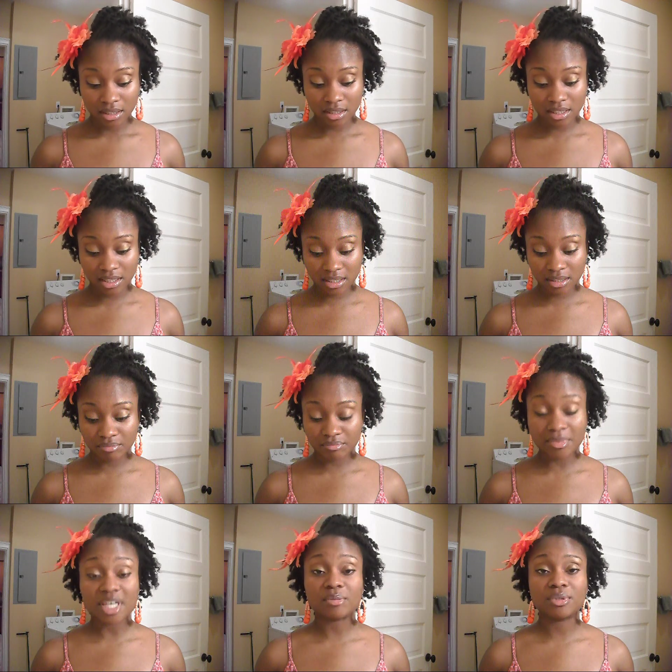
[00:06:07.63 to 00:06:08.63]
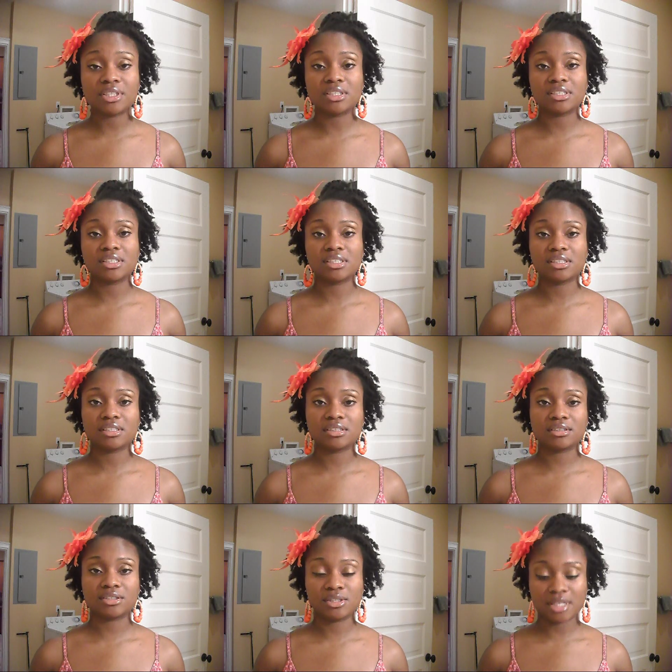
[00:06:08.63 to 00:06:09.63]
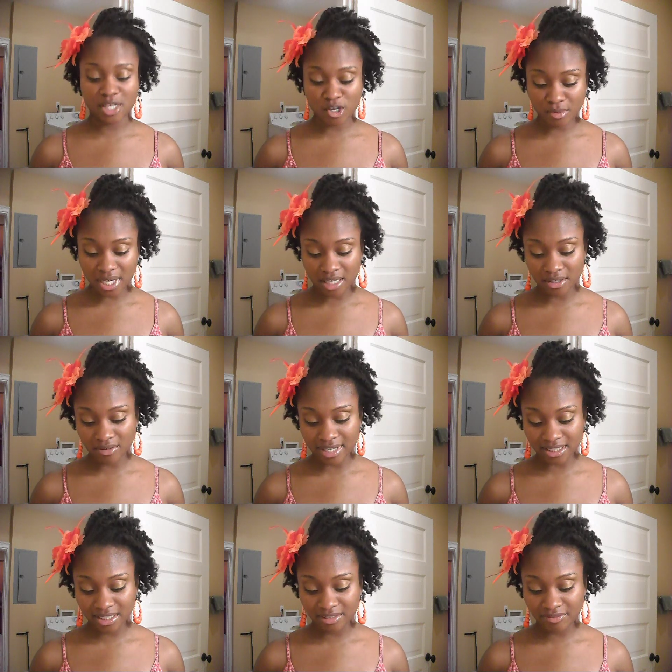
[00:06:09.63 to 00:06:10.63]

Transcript: it may be good to help counteract the